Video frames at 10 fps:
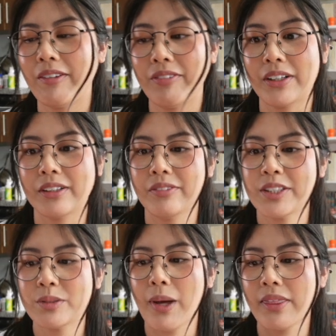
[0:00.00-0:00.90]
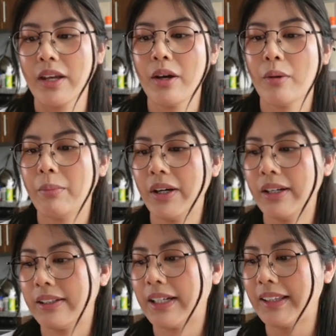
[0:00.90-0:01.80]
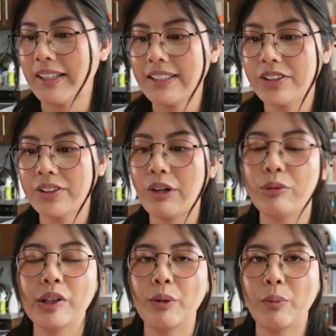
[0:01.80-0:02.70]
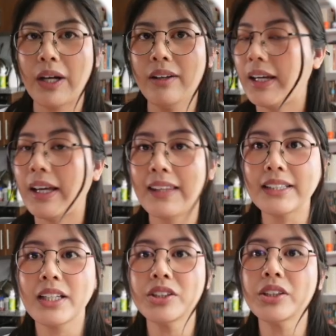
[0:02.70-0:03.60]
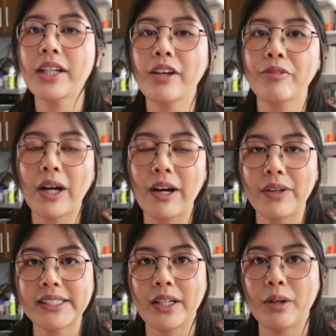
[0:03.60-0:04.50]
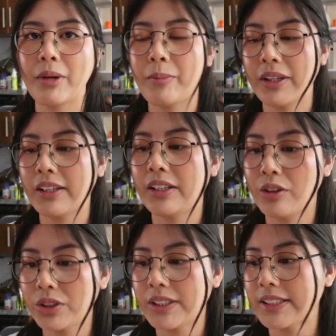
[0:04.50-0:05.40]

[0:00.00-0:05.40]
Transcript: thought of this month, but I think it turned out really well. And that's actually it for how I set up my monthly Notion